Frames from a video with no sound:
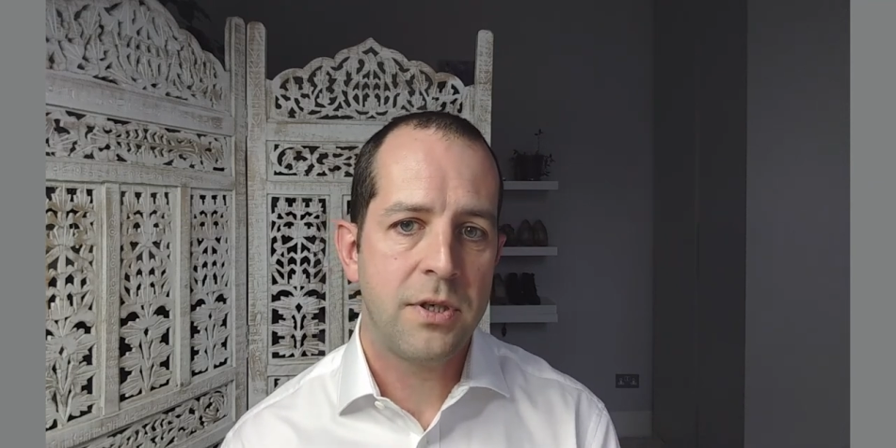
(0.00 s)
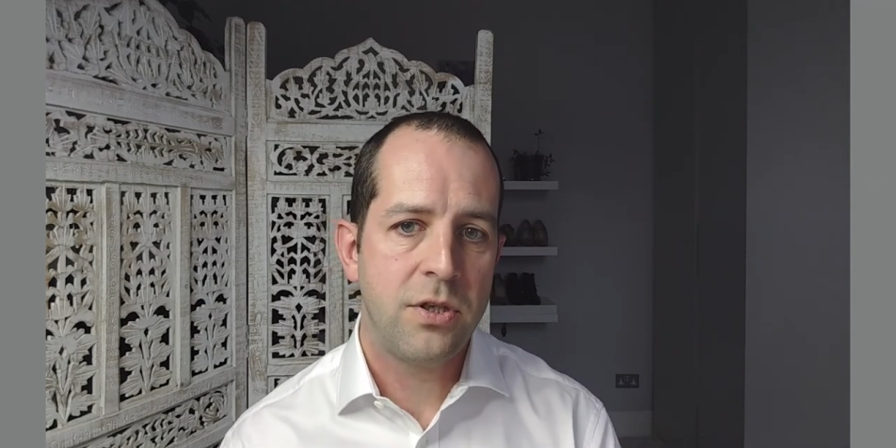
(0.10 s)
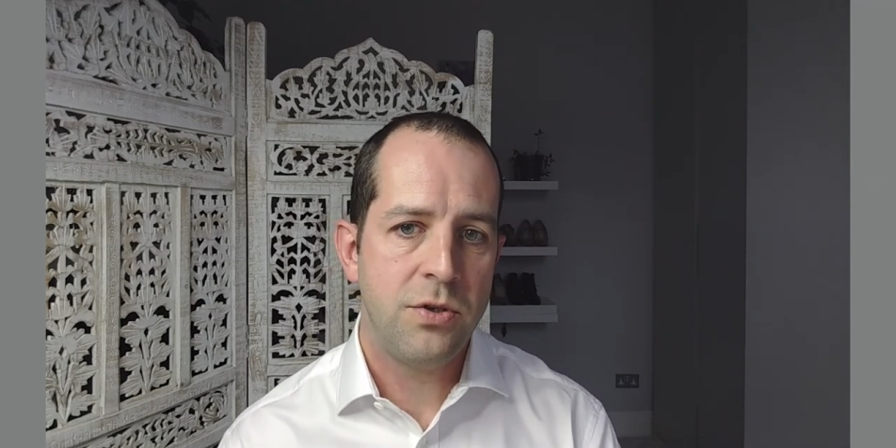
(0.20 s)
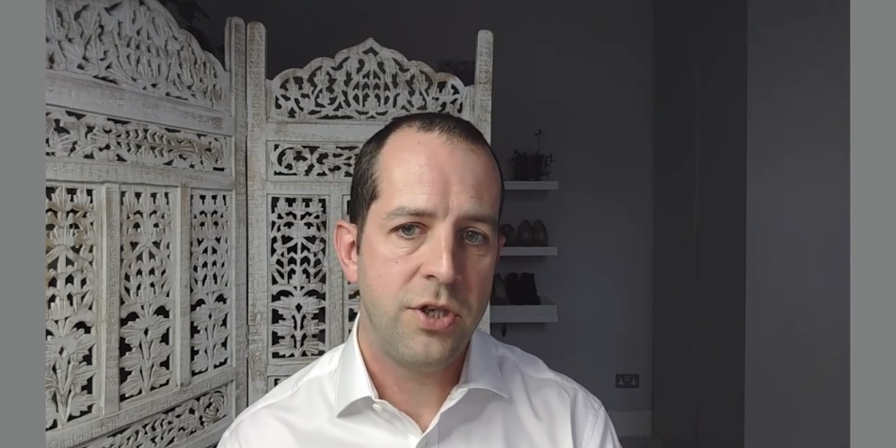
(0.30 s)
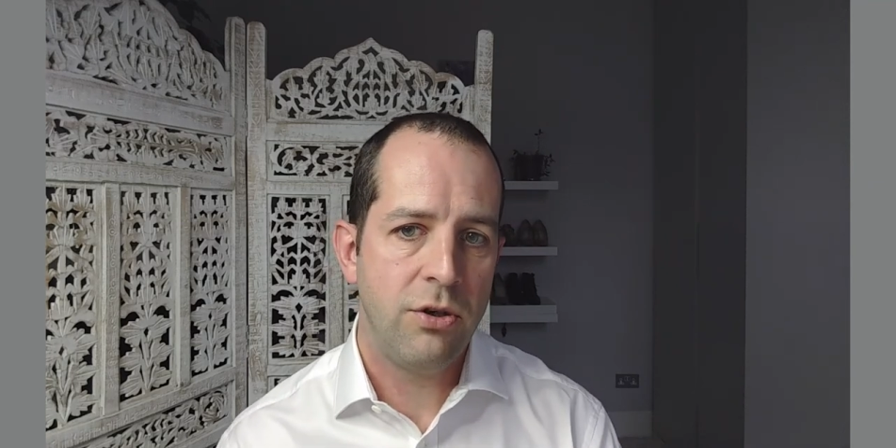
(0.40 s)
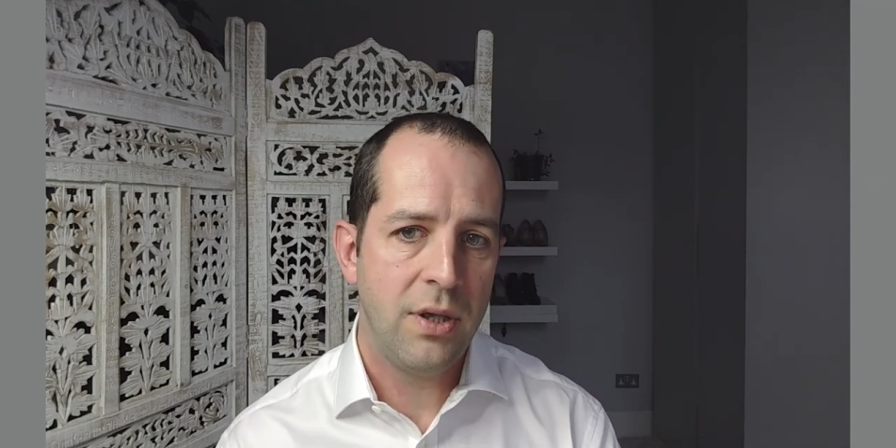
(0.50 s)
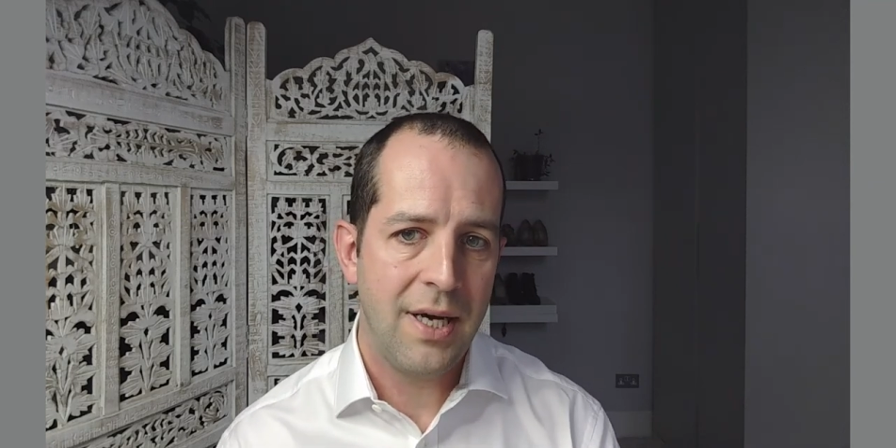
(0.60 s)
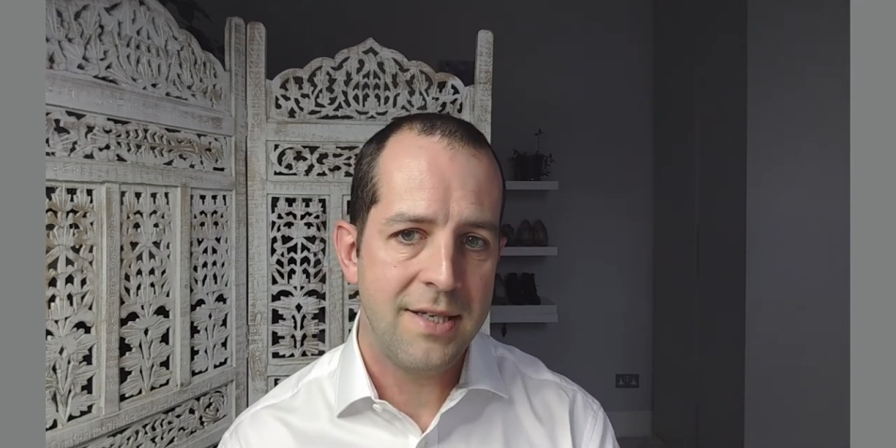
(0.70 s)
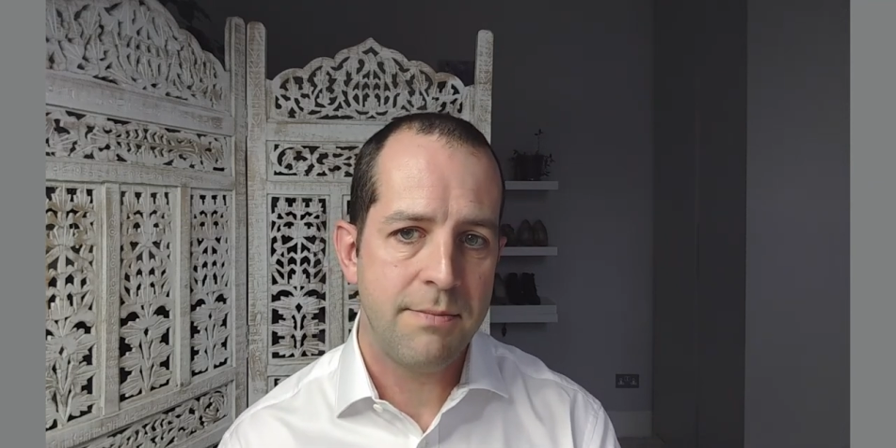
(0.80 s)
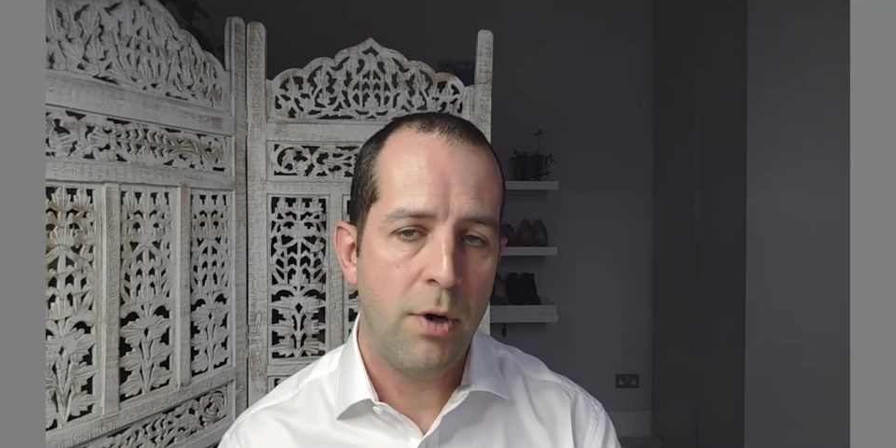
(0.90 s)
to a
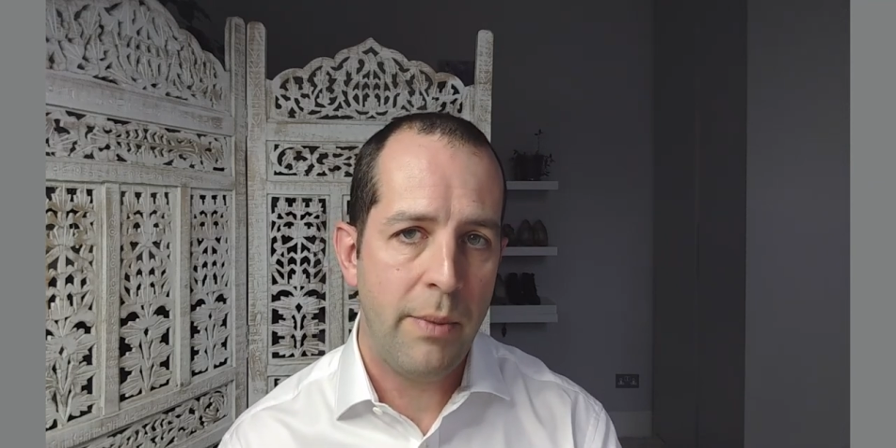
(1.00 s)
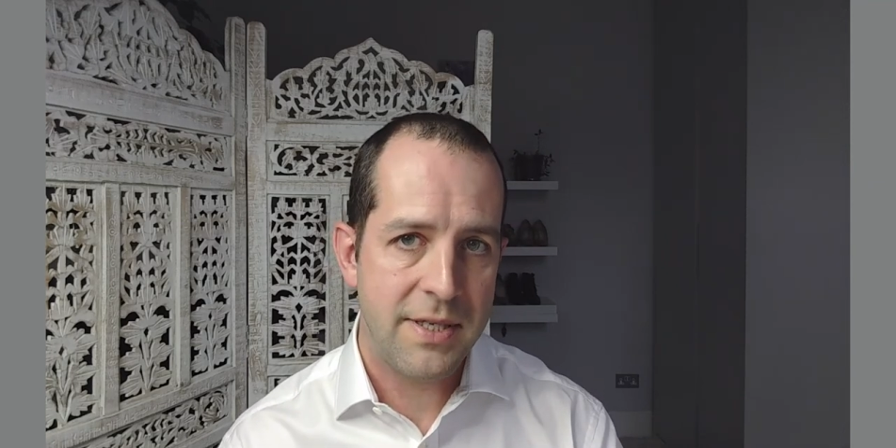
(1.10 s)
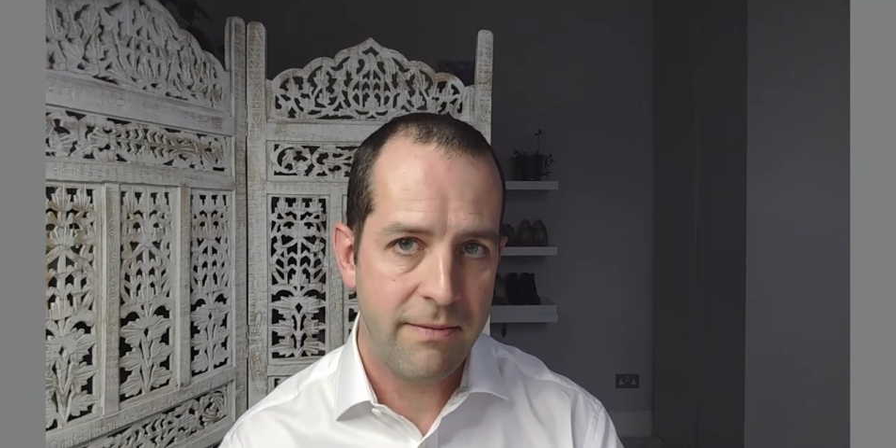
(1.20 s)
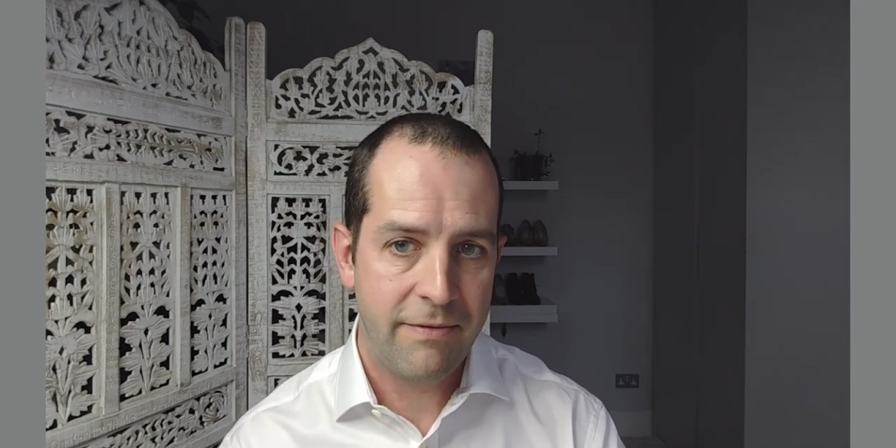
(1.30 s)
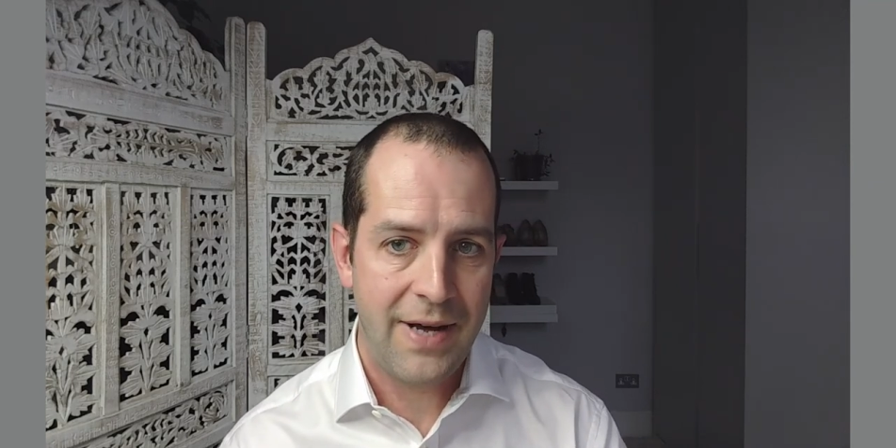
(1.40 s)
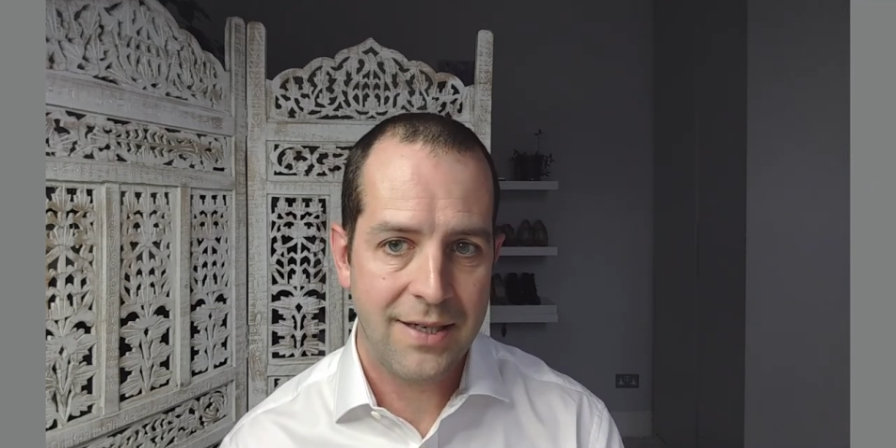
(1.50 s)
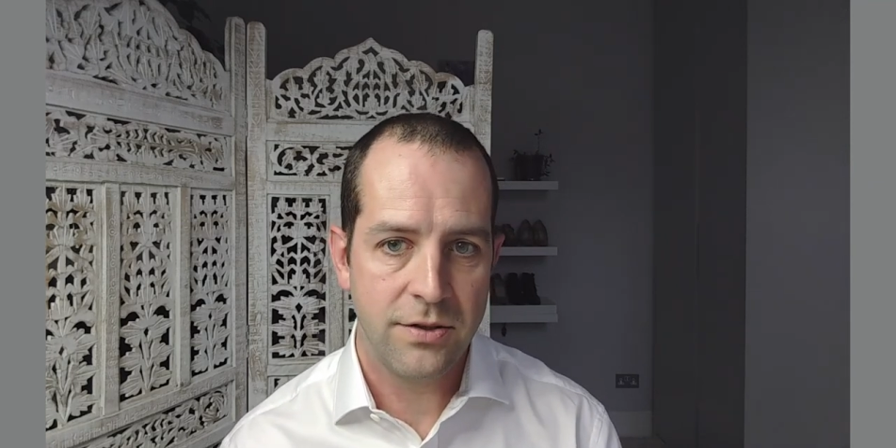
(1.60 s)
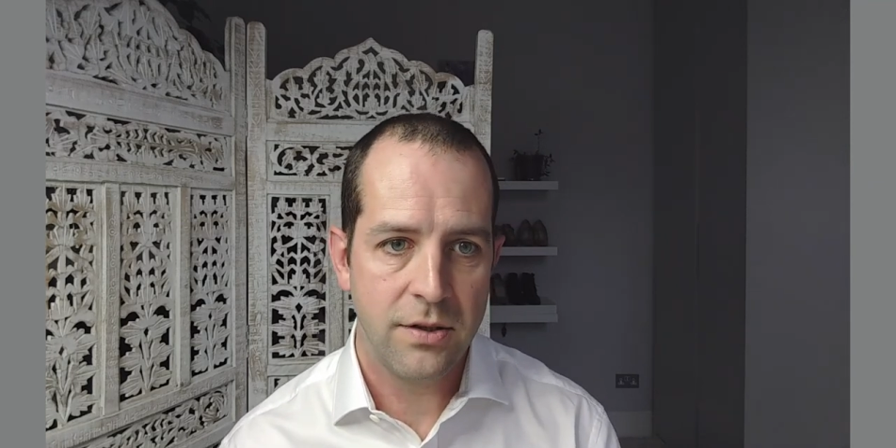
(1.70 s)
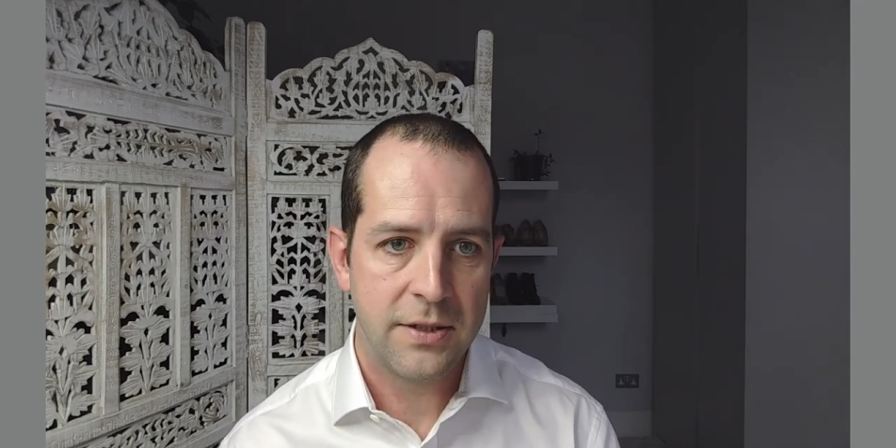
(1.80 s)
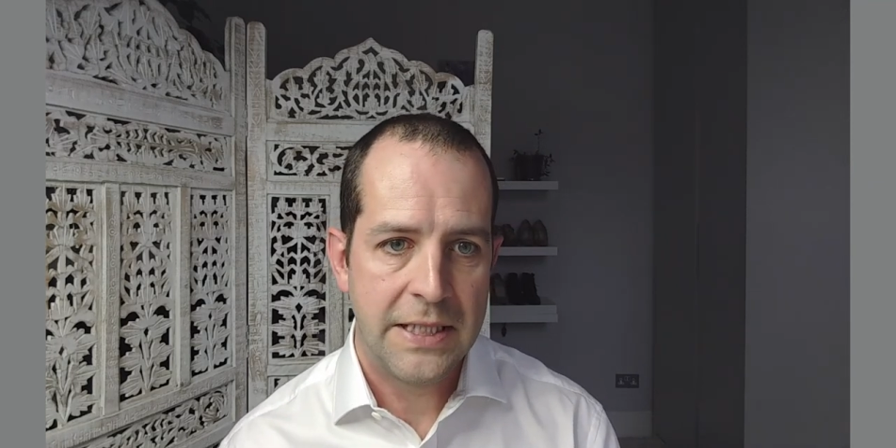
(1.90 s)
generalized momentum factor.